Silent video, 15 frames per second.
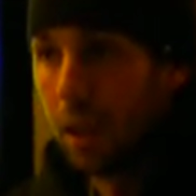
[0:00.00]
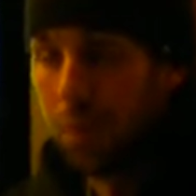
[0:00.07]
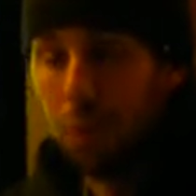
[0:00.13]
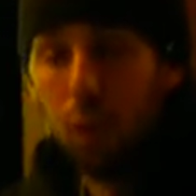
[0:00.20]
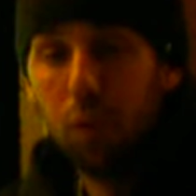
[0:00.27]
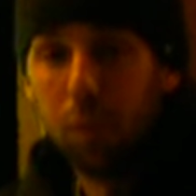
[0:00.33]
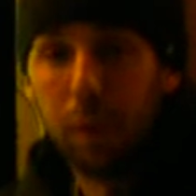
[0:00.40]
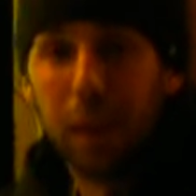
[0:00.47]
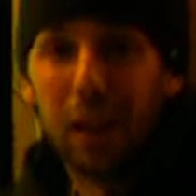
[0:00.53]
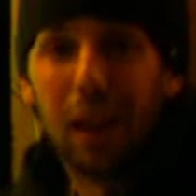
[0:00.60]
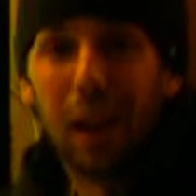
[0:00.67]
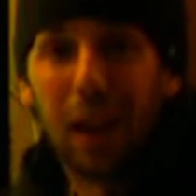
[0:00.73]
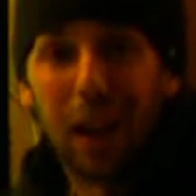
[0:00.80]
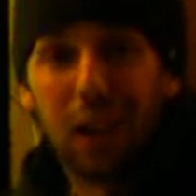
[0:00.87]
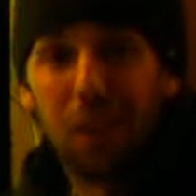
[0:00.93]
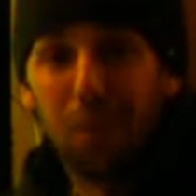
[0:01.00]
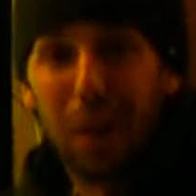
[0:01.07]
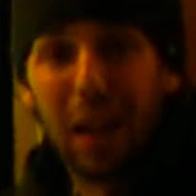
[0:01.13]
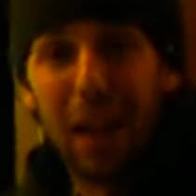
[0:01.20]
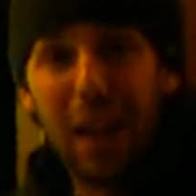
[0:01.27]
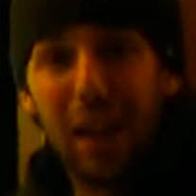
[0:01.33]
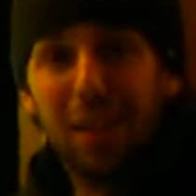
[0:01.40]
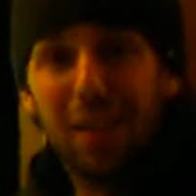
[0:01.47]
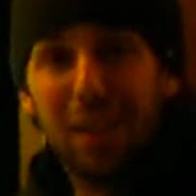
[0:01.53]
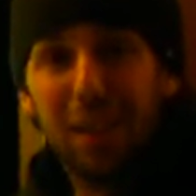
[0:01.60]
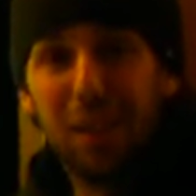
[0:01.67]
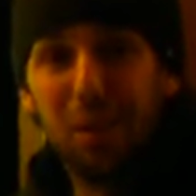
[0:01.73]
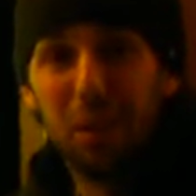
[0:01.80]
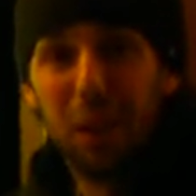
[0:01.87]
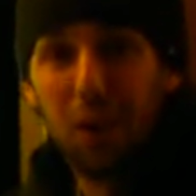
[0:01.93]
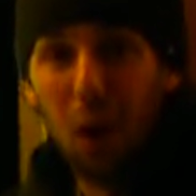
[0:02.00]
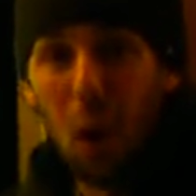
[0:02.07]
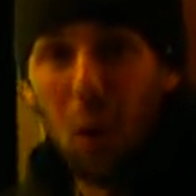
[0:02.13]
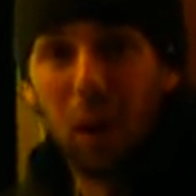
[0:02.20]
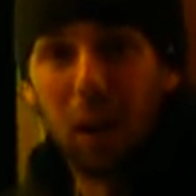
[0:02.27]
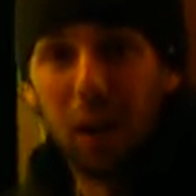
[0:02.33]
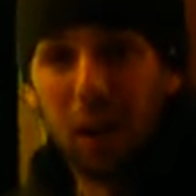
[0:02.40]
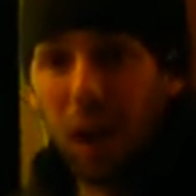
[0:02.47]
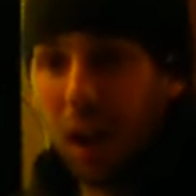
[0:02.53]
in movement. Like, my hands needed to be going.